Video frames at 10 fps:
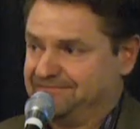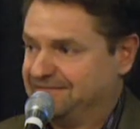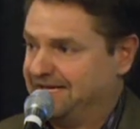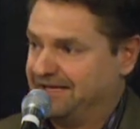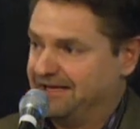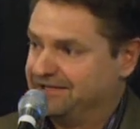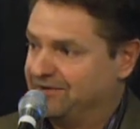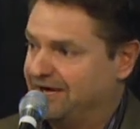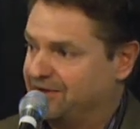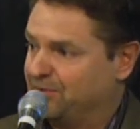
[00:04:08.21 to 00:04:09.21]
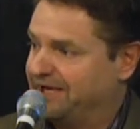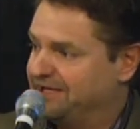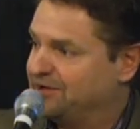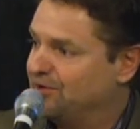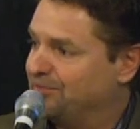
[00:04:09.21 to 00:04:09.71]
either way
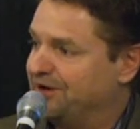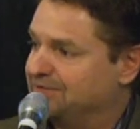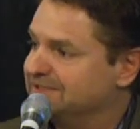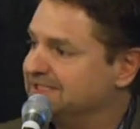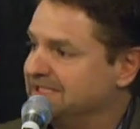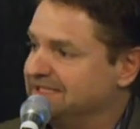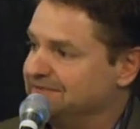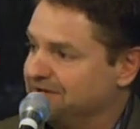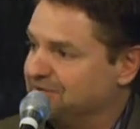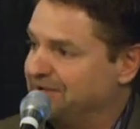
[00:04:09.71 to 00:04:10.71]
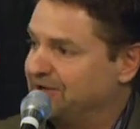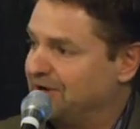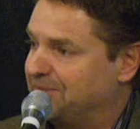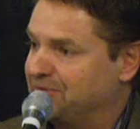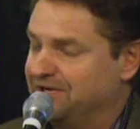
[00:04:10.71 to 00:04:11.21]
you go about developing your
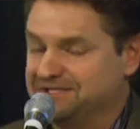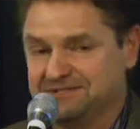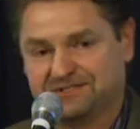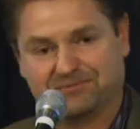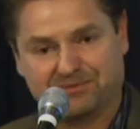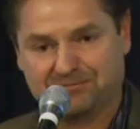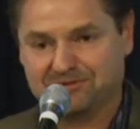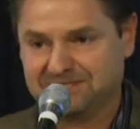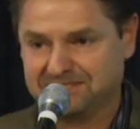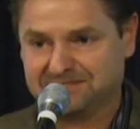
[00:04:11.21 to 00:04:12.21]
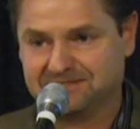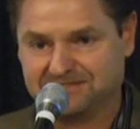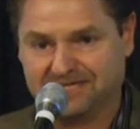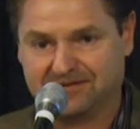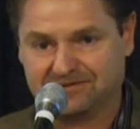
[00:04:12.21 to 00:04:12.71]
operation, some people just
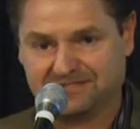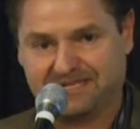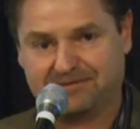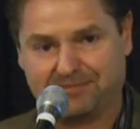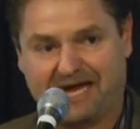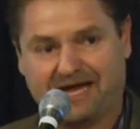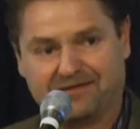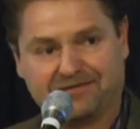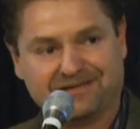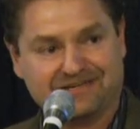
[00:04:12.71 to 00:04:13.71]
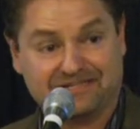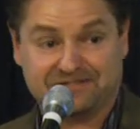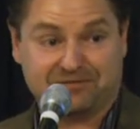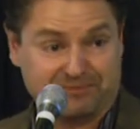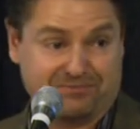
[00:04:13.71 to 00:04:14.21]
stay on the same path, and
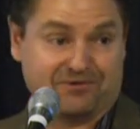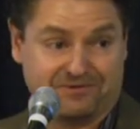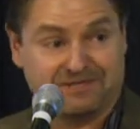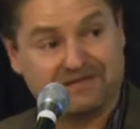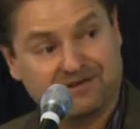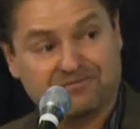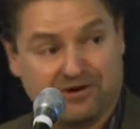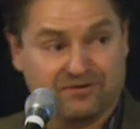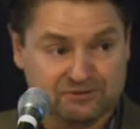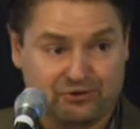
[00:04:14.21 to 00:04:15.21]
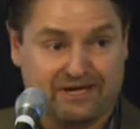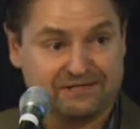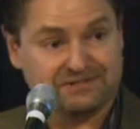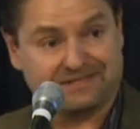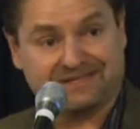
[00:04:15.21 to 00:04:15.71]
some people follow
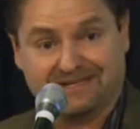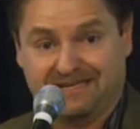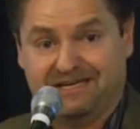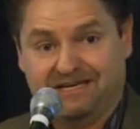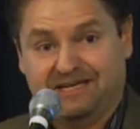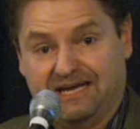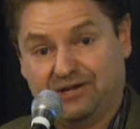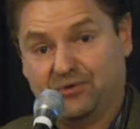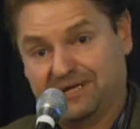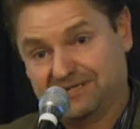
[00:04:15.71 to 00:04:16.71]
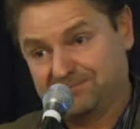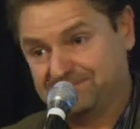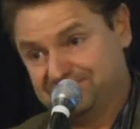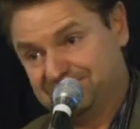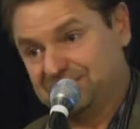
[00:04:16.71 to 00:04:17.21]
trends, and you end up
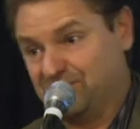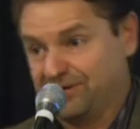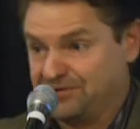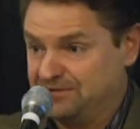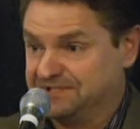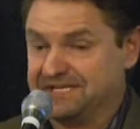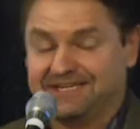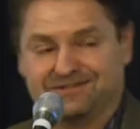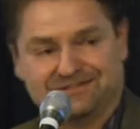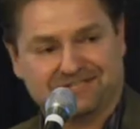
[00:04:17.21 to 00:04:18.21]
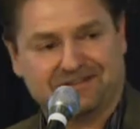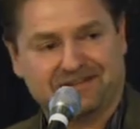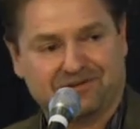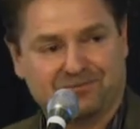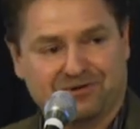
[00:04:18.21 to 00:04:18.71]
going through cycles. I
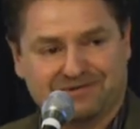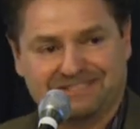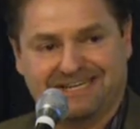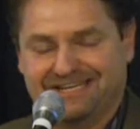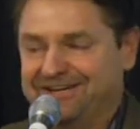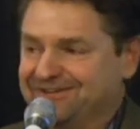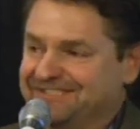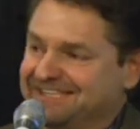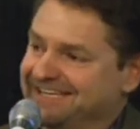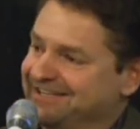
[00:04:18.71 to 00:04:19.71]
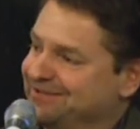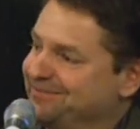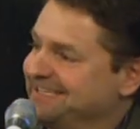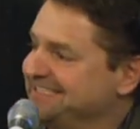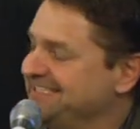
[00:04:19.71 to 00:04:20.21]
think they're about a 10-year cycle,
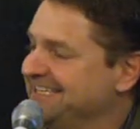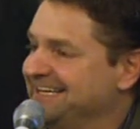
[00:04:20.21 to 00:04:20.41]
but